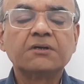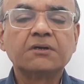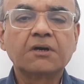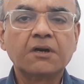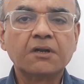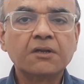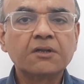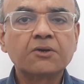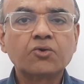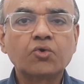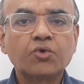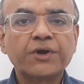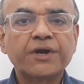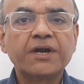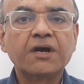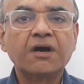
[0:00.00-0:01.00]

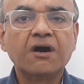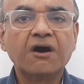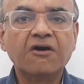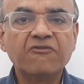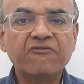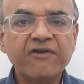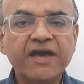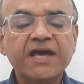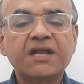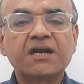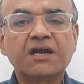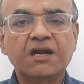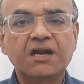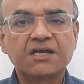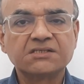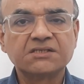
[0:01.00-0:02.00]
color-coded AWARE
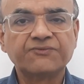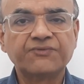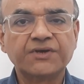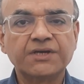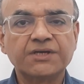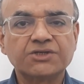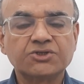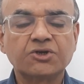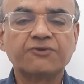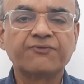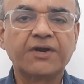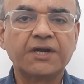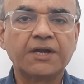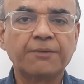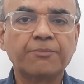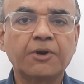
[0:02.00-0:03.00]
classification of
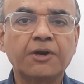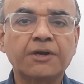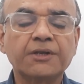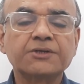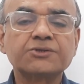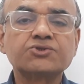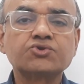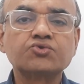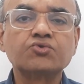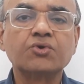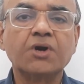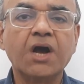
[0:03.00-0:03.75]
antibiotics to